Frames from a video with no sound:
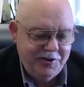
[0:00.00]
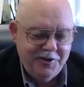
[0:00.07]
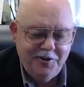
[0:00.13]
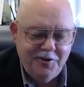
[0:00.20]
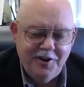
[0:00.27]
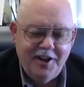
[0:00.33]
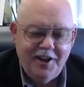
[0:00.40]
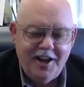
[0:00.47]

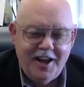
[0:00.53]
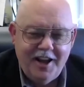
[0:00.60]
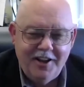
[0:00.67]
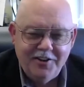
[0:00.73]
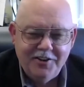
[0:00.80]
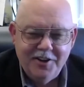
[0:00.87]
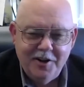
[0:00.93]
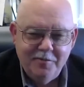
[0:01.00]
you
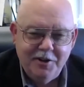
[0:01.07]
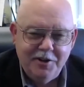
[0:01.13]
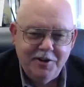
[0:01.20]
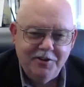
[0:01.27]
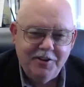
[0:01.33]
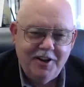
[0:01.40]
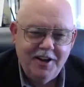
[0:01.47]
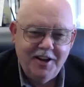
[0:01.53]
asked that
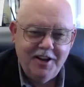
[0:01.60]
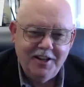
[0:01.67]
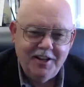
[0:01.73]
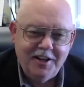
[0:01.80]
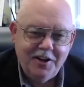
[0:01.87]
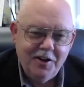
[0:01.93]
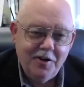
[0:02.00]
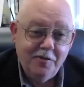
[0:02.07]
because I had that
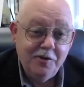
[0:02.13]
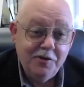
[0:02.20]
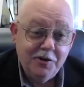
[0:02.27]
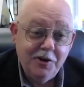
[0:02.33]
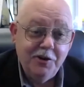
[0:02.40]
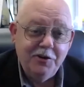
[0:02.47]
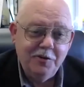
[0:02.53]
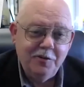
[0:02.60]

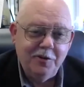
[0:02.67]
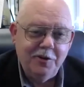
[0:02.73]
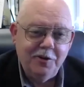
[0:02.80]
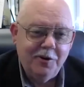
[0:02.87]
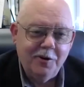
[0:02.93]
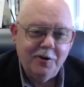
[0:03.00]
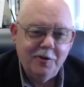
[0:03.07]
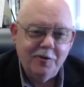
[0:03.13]
conversation with
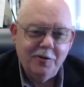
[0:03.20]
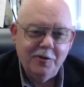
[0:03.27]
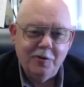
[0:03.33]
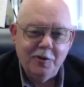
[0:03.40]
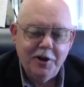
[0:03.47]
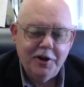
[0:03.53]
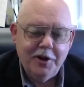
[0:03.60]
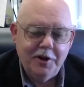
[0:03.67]
her over the
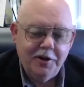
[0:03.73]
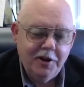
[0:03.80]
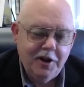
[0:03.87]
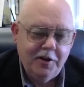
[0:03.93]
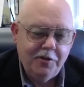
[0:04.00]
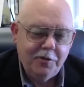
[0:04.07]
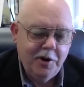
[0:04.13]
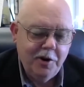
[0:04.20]
weekend. Yeah,
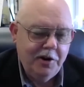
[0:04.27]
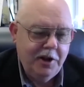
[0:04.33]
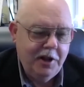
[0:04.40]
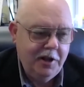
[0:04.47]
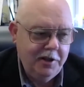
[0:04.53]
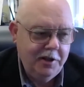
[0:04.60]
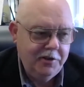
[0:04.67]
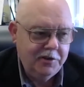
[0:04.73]
3
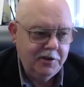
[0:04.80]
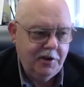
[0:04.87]
kids.